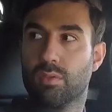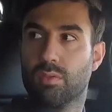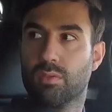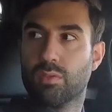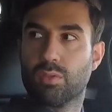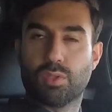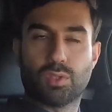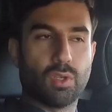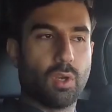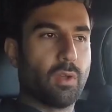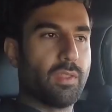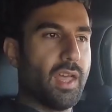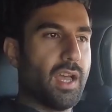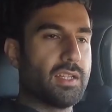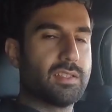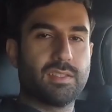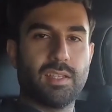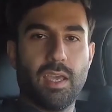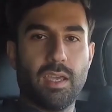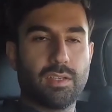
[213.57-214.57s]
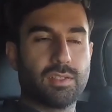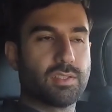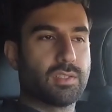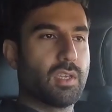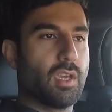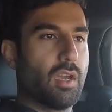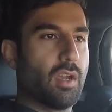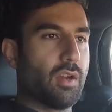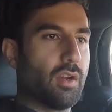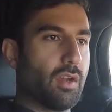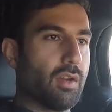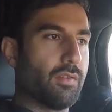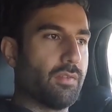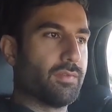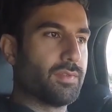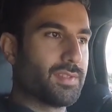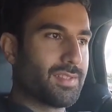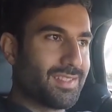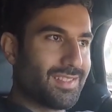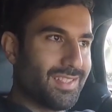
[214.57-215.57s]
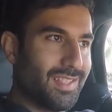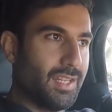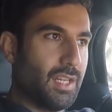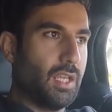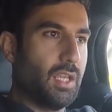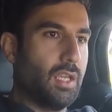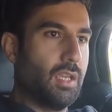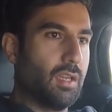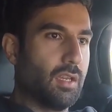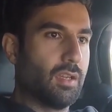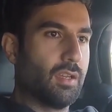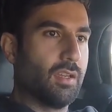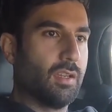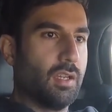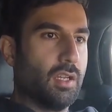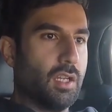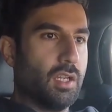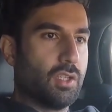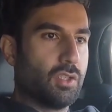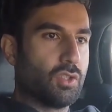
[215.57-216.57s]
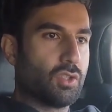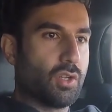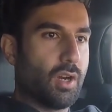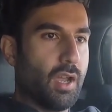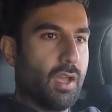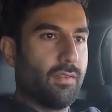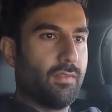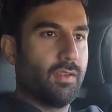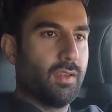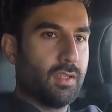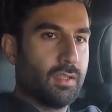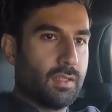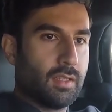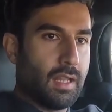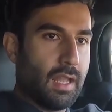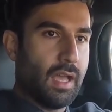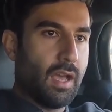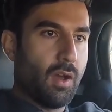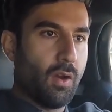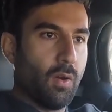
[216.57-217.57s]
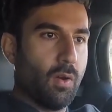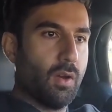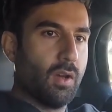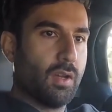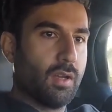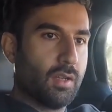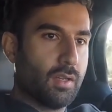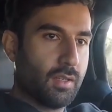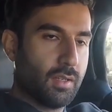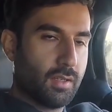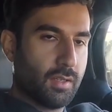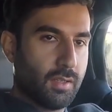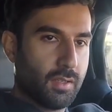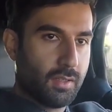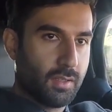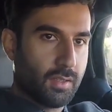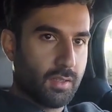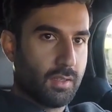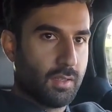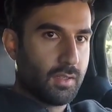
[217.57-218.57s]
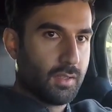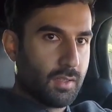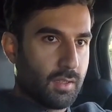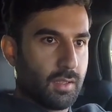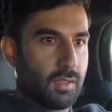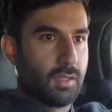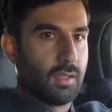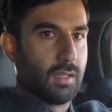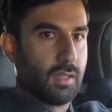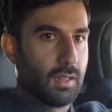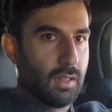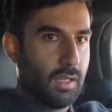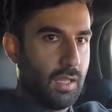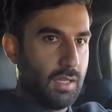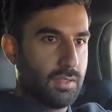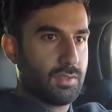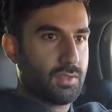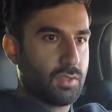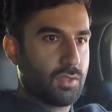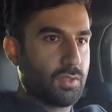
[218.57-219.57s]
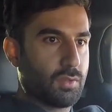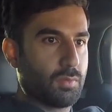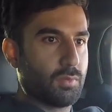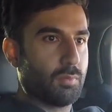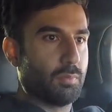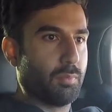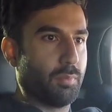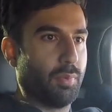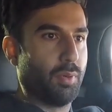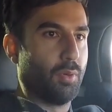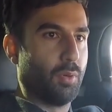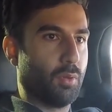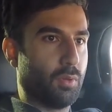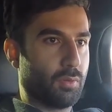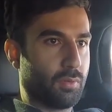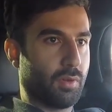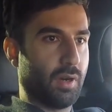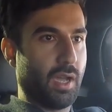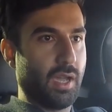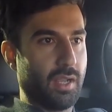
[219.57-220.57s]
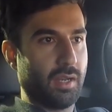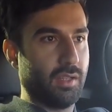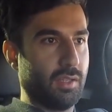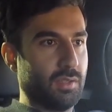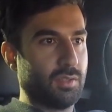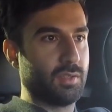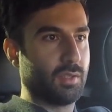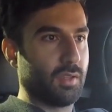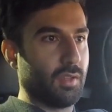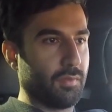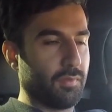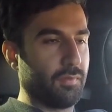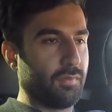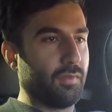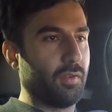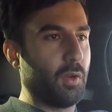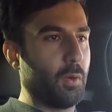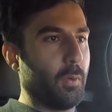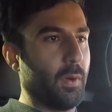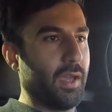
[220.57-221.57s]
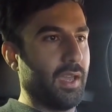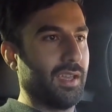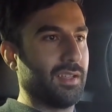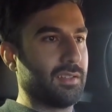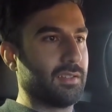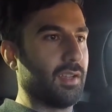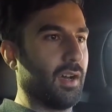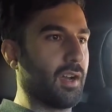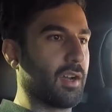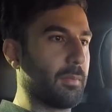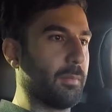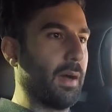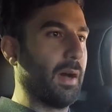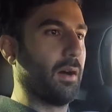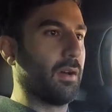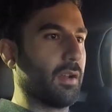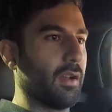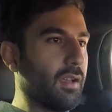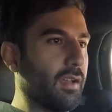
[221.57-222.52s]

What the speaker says: So that takes care of city driving. Now let's pull right into the freeway and talk about